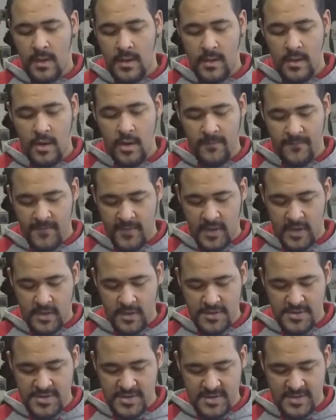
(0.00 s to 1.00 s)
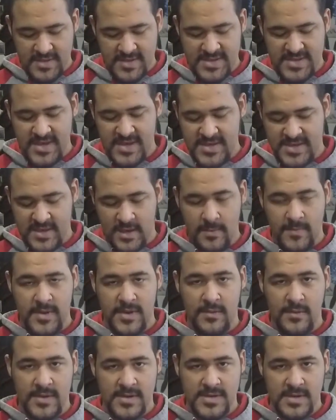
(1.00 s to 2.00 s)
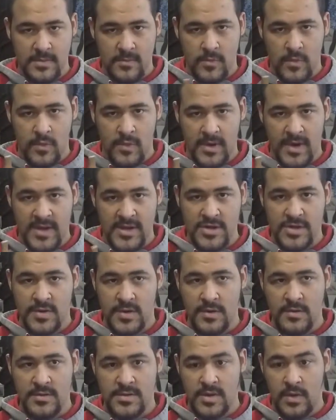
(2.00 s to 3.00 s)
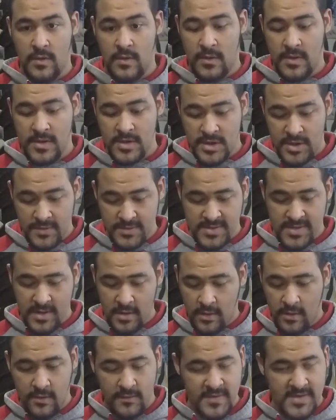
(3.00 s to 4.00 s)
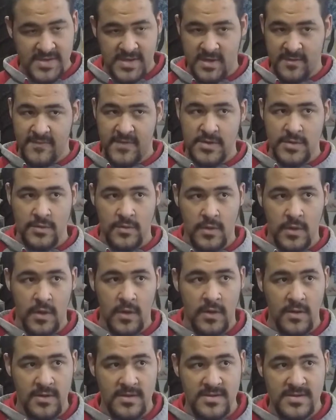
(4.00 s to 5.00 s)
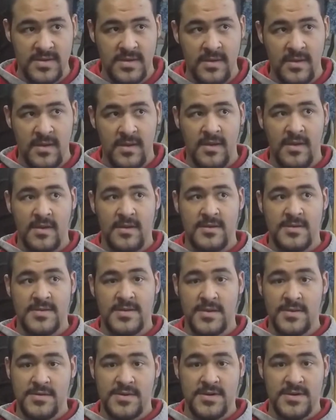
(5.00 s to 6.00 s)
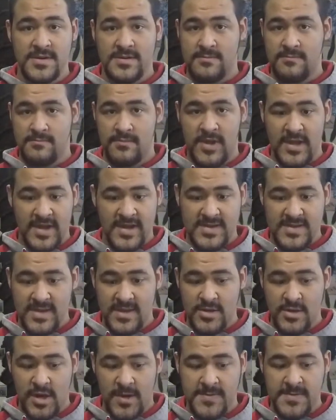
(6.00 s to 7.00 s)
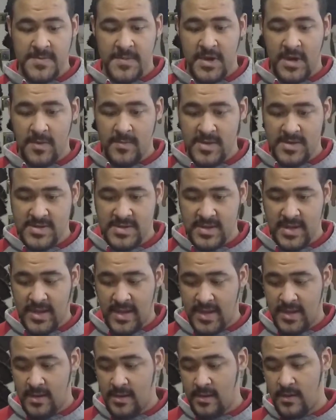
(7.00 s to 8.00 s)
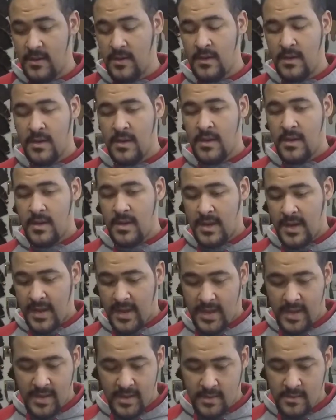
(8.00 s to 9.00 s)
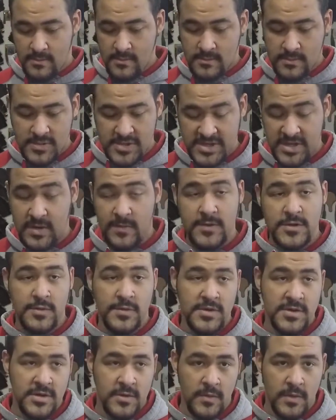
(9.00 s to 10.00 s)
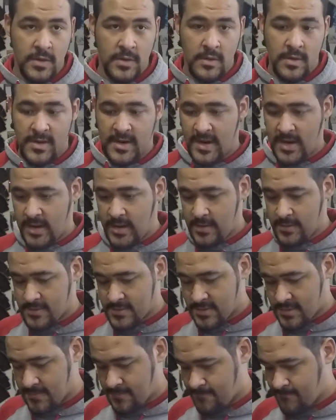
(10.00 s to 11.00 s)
hopefully closer to the season I'll be doing some more intros on using all these individual calls. So just, like I said, drop some comments in the end and see which ones you want to learn how to use.